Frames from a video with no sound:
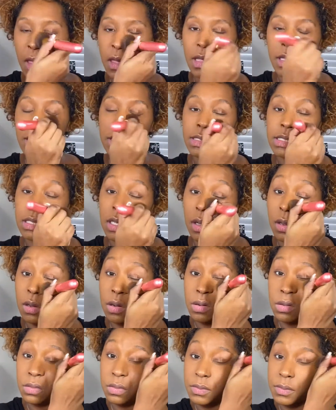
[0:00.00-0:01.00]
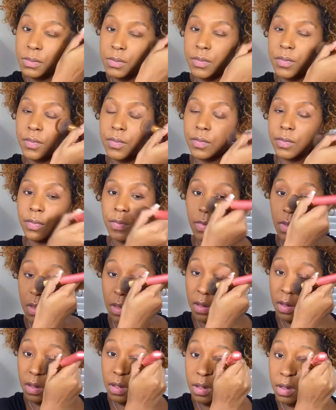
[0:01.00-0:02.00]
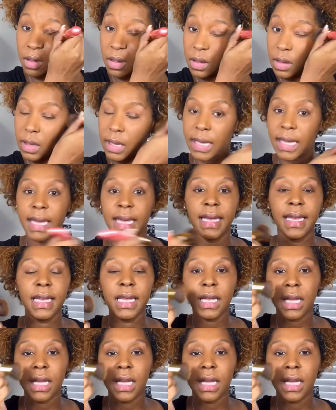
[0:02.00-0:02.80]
So he